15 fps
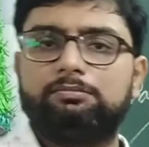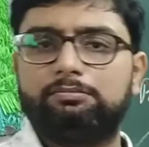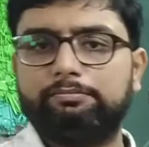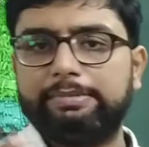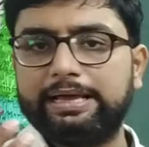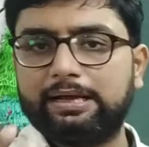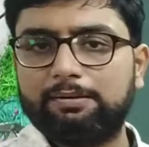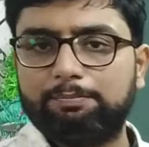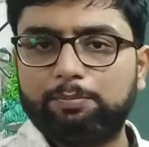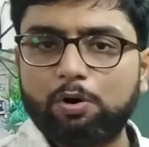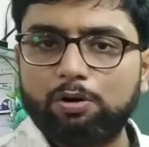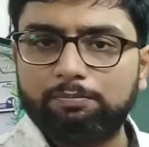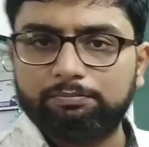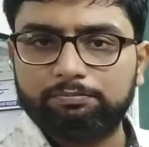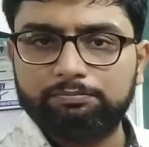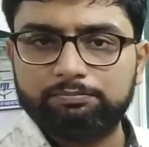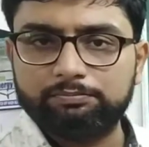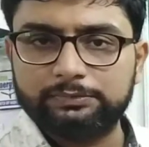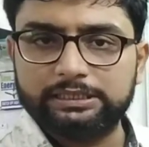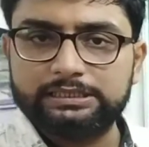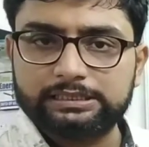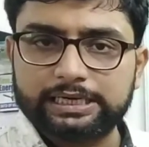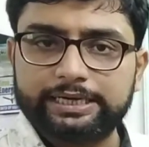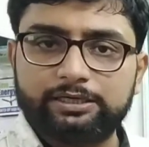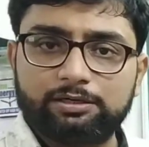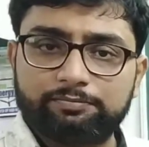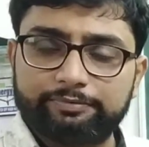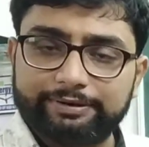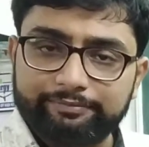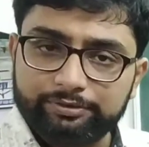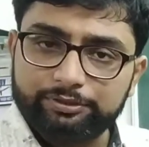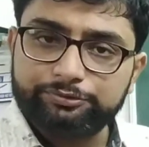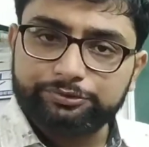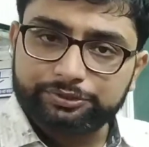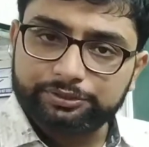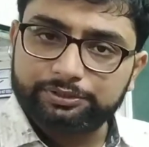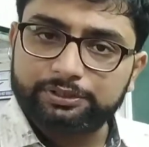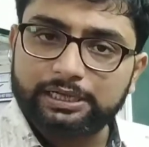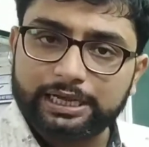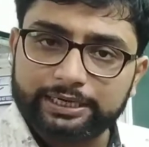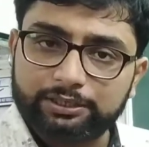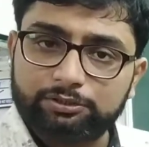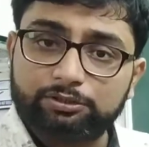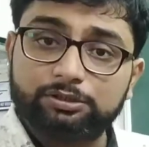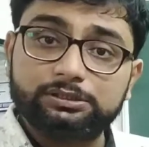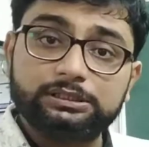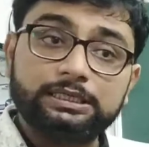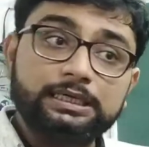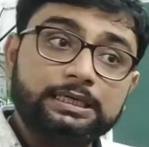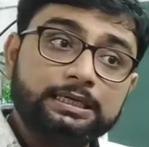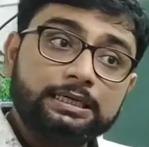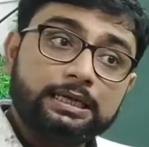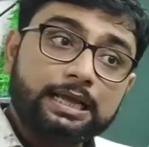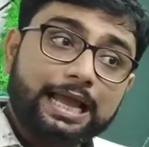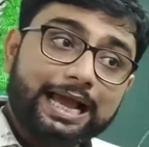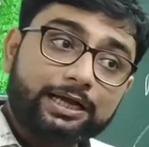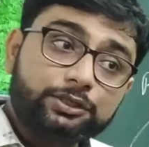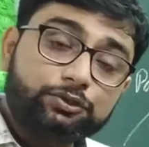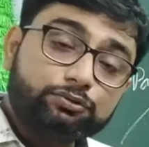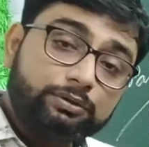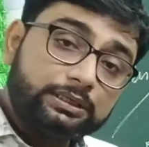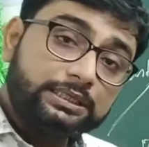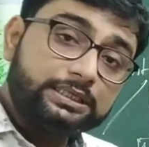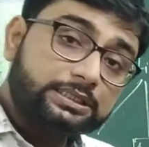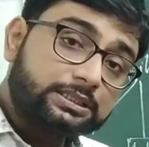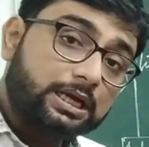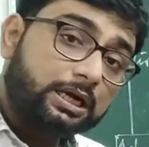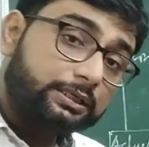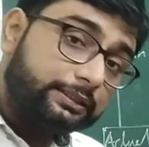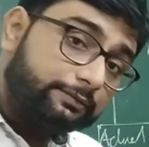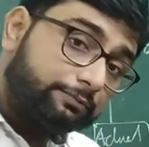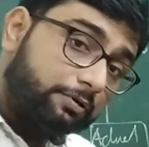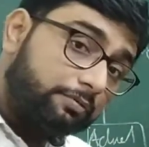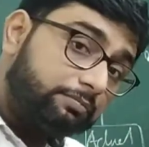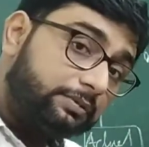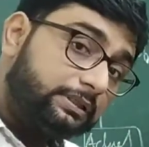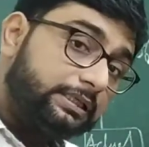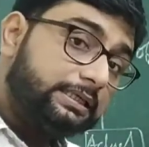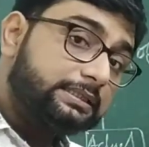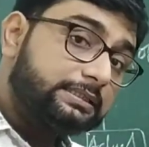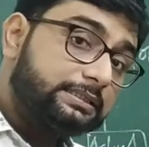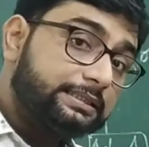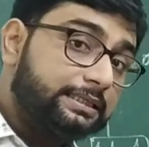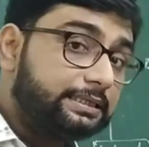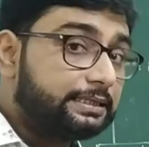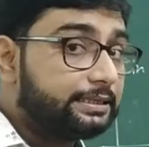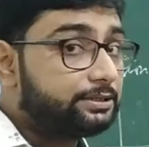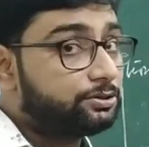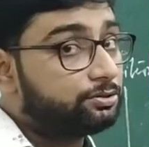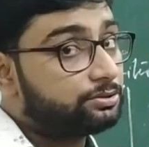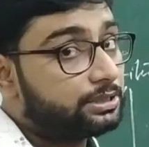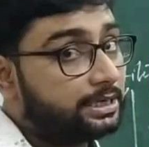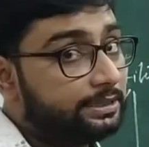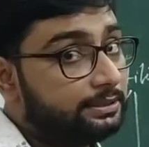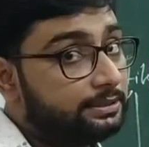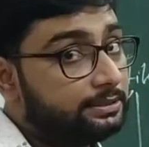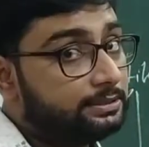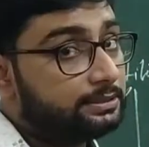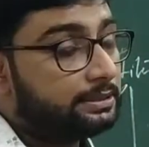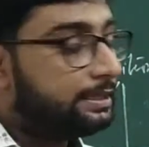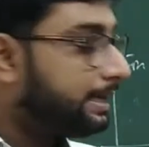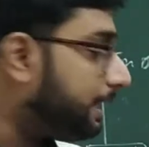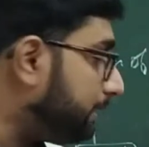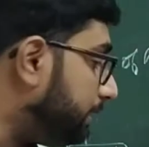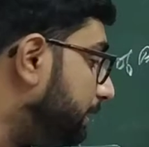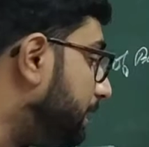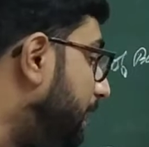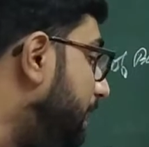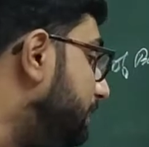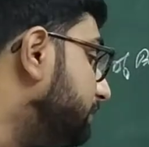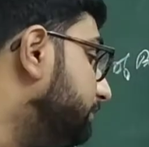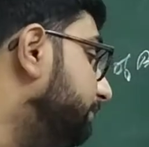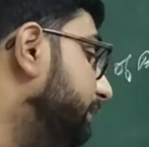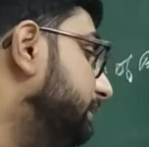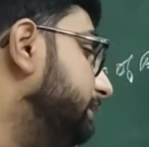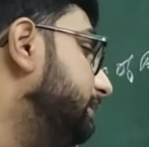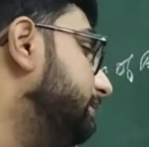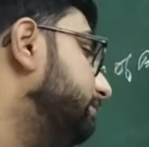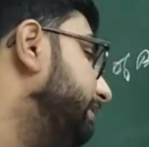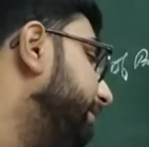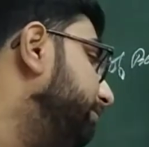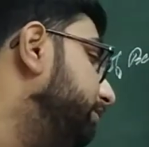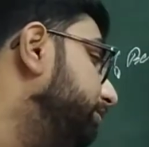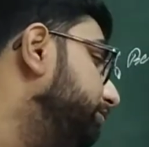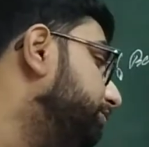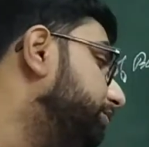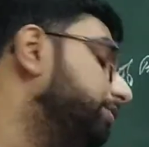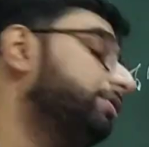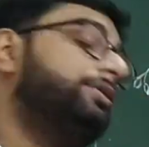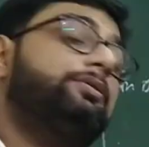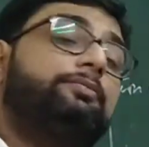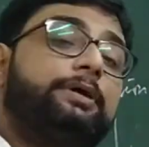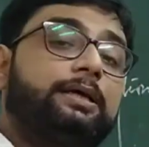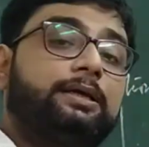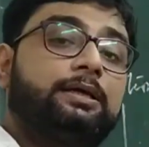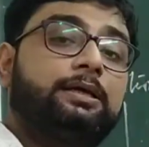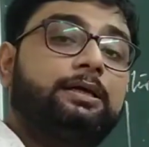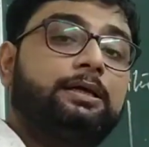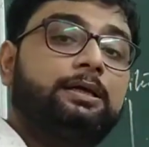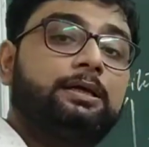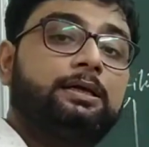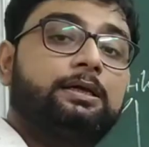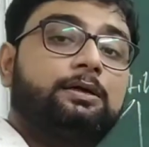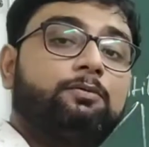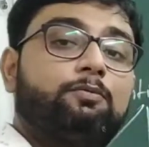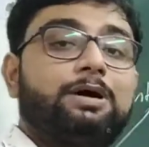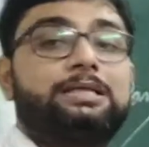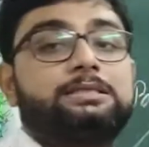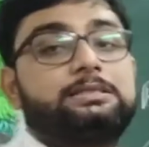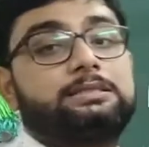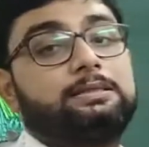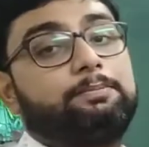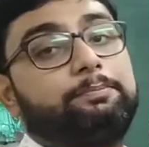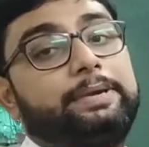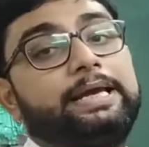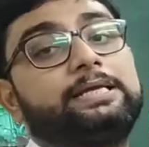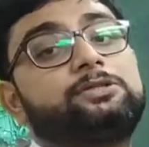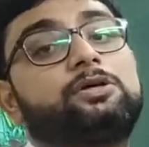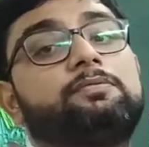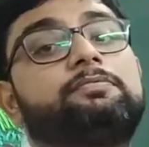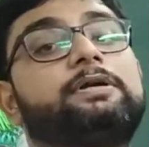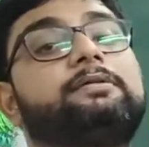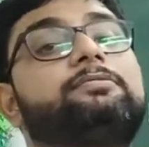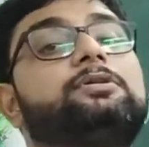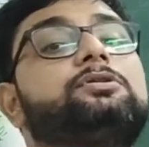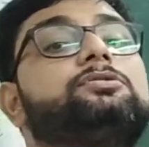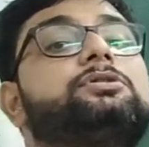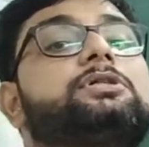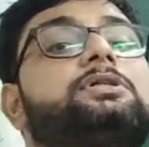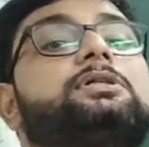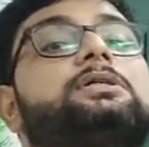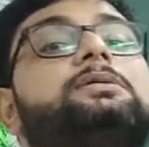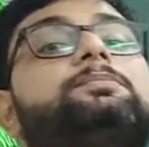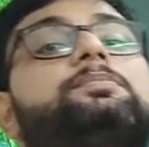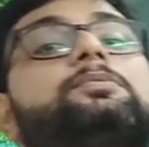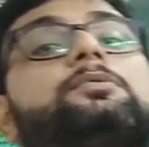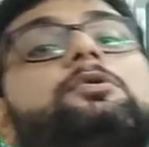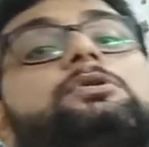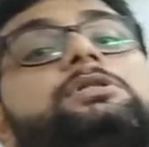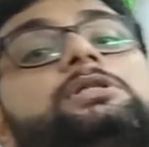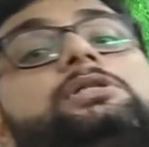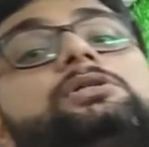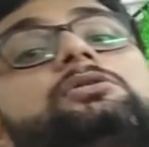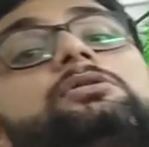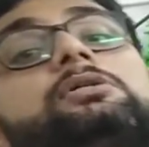make a bomb. This kind of revolutionary ideology actually started from these secret societies. And the last phase is revolutionary way. Once the base of revolutionary procedure